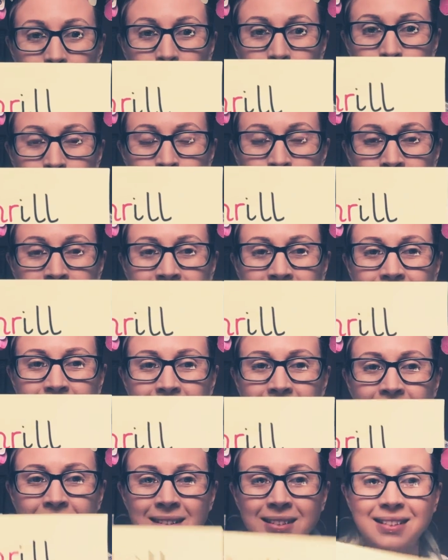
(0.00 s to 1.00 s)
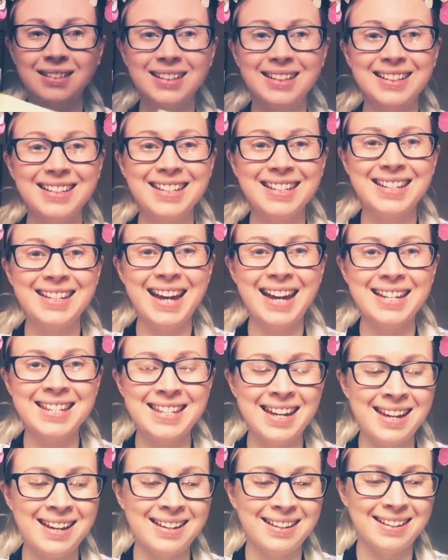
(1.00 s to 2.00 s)
Thrill. Did you get
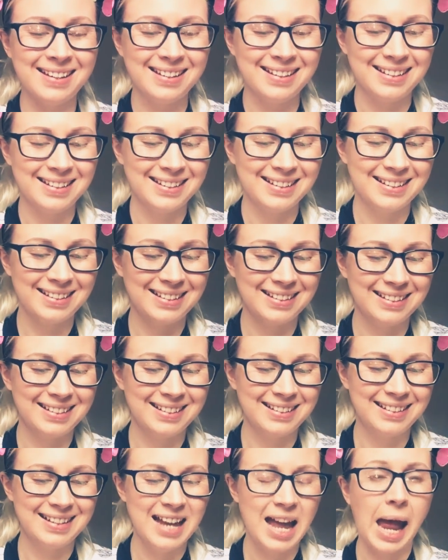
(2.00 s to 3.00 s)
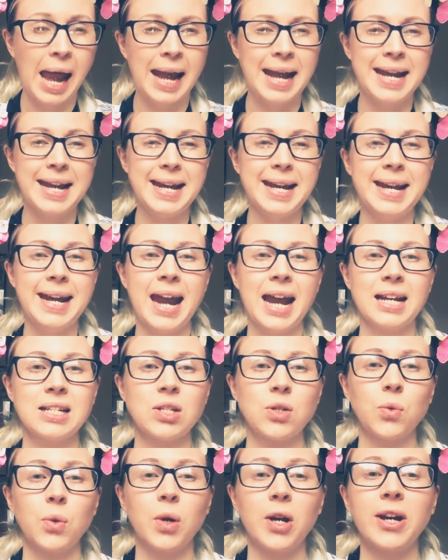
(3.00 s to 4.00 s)
it?
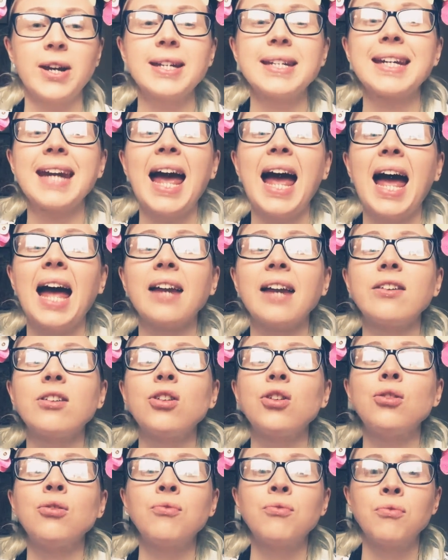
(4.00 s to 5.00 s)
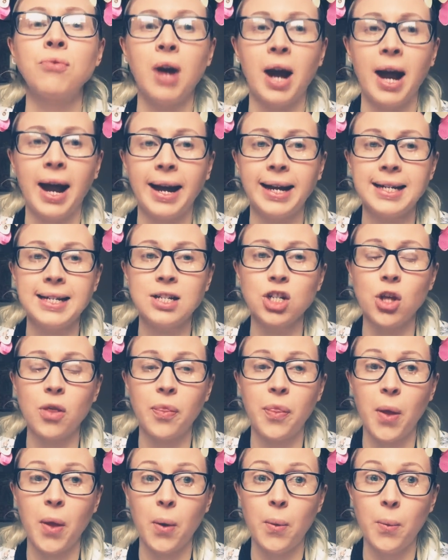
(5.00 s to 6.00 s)
Next word. Can you write
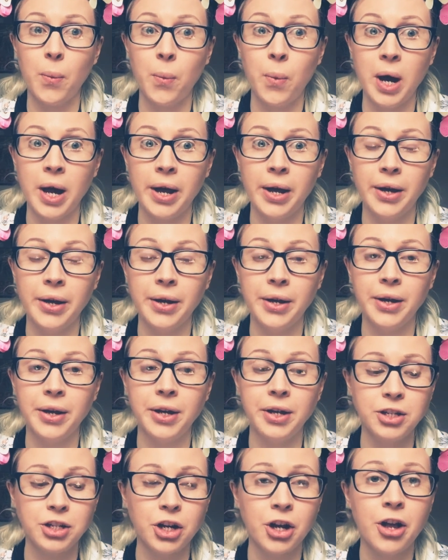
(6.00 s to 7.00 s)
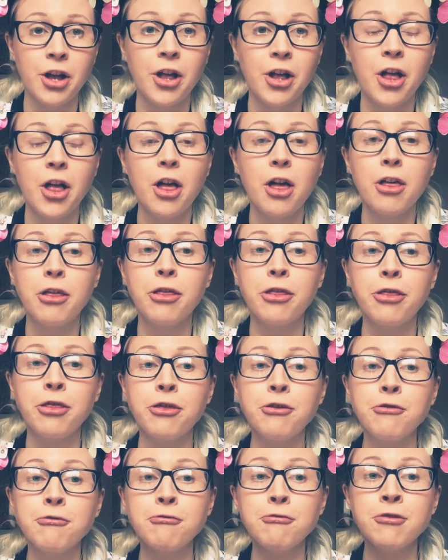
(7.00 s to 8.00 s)
the word
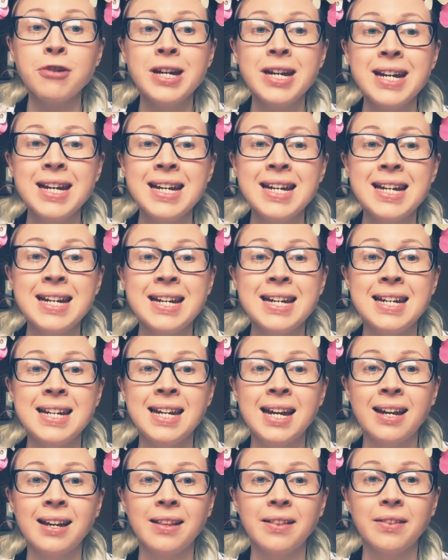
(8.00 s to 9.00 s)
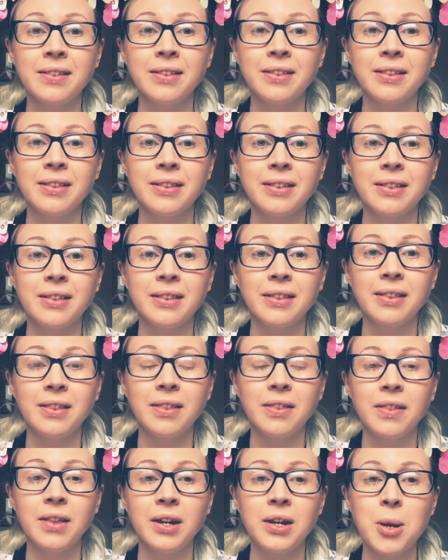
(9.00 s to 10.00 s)
3?
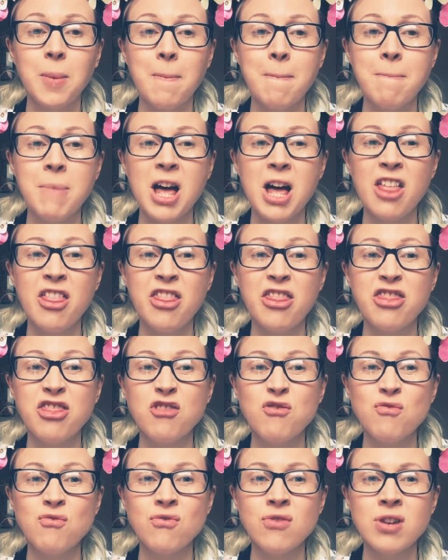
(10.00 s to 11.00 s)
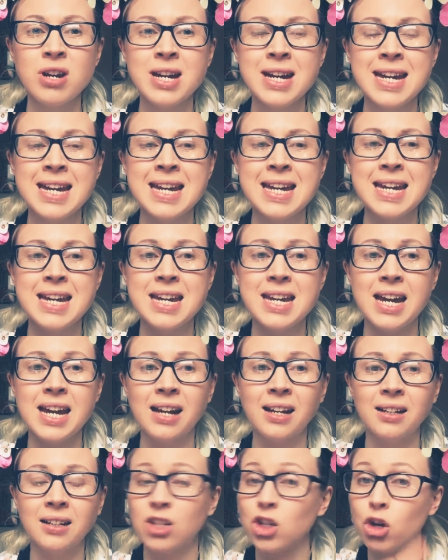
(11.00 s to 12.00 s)
The number 3.
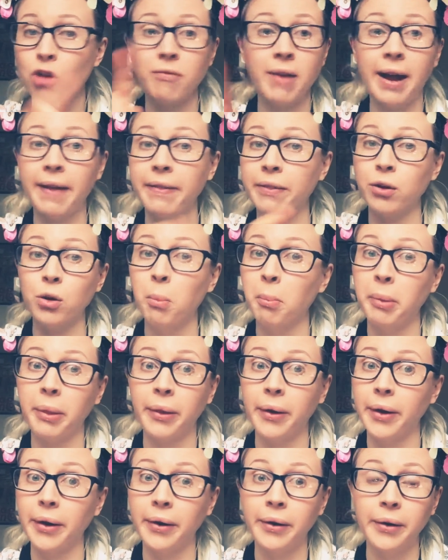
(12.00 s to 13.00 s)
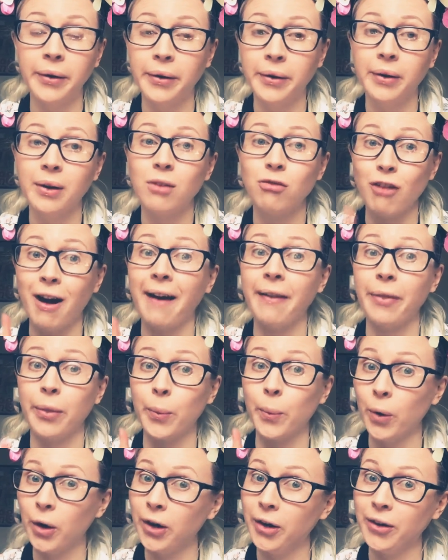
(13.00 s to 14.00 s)
Don't write the number though. Write the
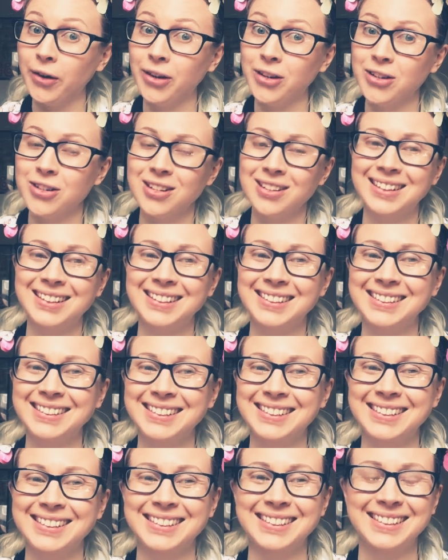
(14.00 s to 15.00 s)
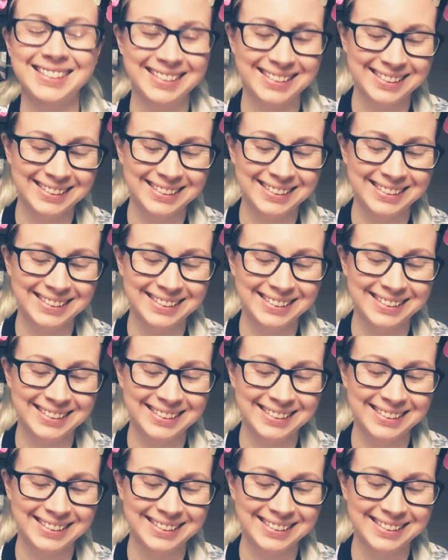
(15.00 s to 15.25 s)
word. You